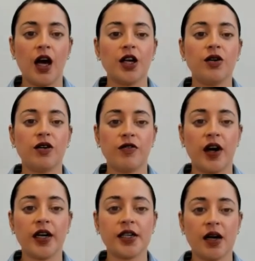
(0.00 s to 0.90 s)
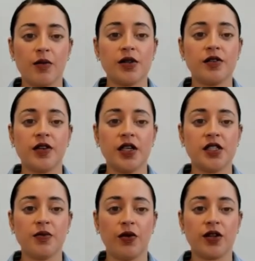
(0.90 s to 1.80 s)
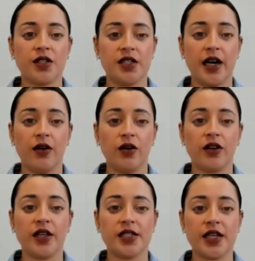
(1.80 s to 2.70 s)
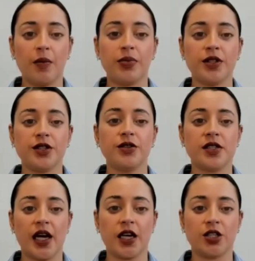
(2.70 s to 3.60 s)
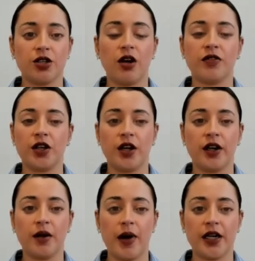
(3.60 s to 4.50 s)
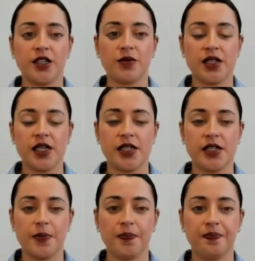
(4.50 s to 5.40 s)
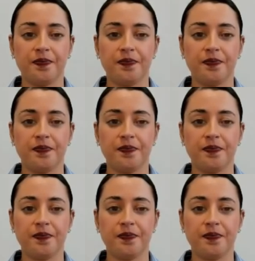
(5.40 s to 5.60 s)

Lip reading: You can find examples of these supports to download in the Sample Tools section of your learning management system.